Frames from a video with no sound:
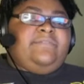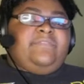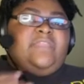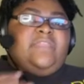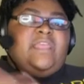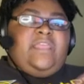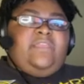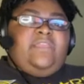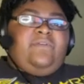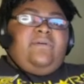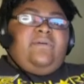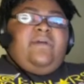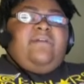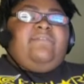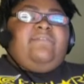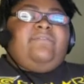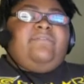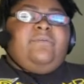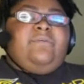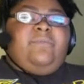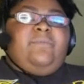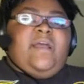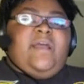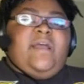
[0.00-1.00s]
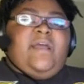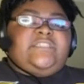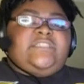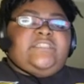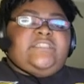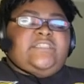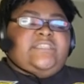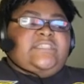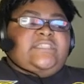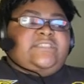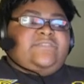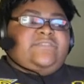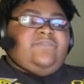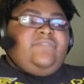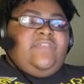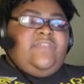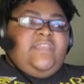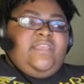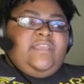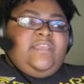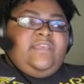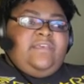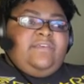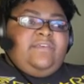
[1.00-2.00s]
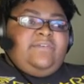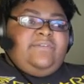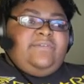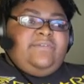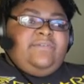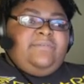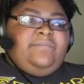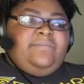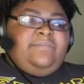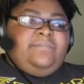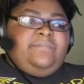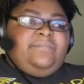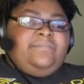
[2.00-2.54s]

thank you all for watching this video.